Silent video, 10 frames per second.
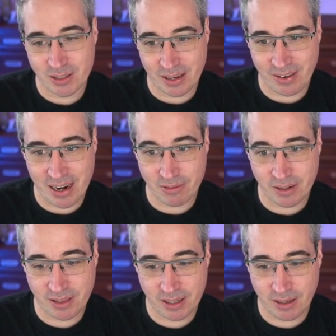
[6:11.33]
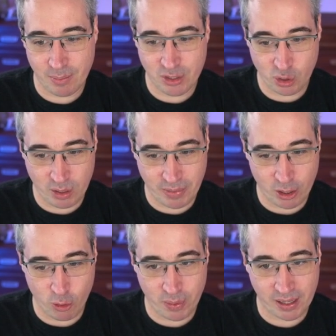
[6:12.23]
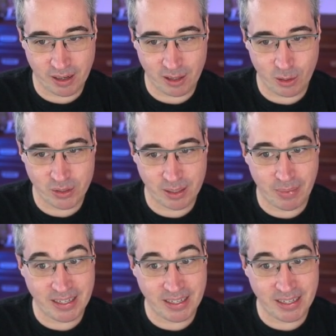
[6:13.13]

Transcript: So I have everything in between my opening and closing